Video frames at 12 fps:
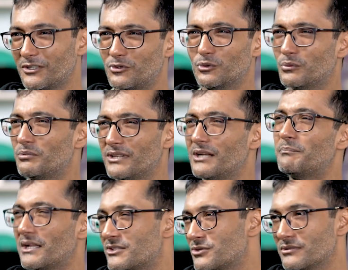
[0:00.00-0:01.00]
are 2 real
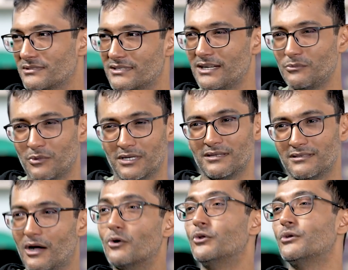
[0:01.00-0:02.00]
parts to this, right? One is
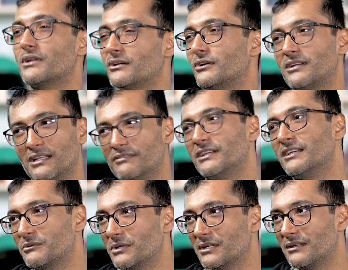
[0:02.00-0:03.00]
how do you run your delivery
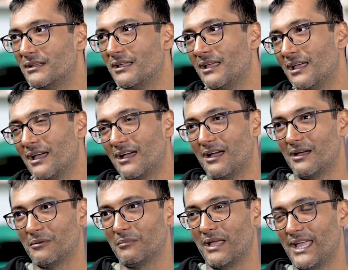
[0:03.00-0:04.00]
network,
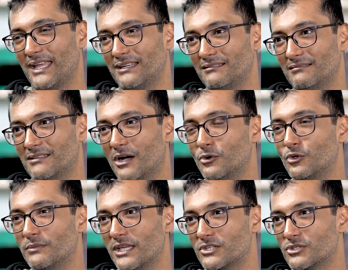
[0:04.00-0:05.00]
and how do you make